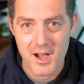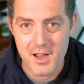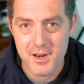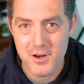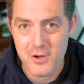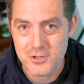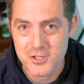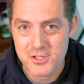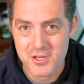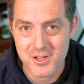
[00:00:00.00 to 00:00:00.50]
I
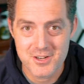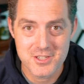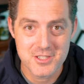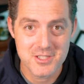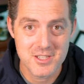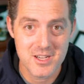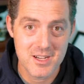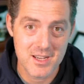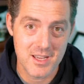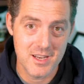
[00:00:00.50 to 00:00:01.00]
know
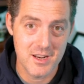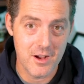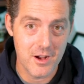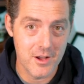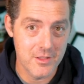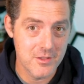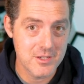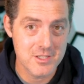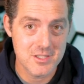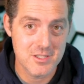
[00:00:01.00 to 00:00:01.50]
Shutterstock and
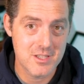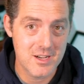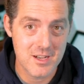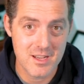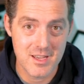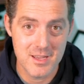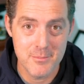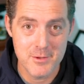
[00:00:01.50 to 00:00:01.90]
other stock